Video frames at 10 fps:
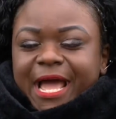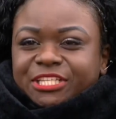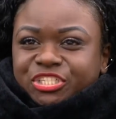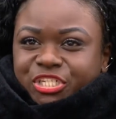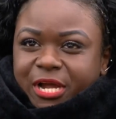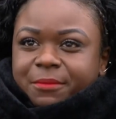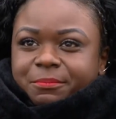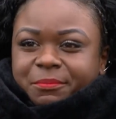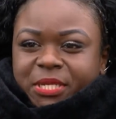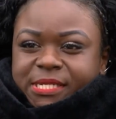I
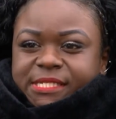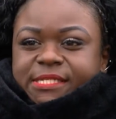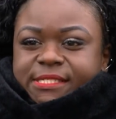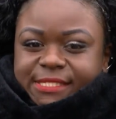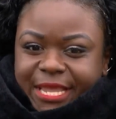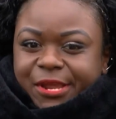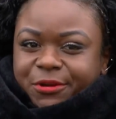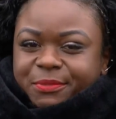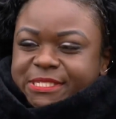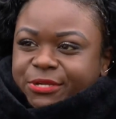jumped because it
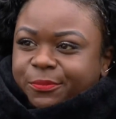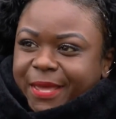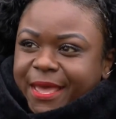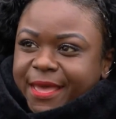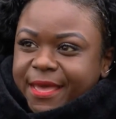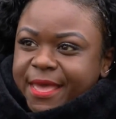scared me so bad.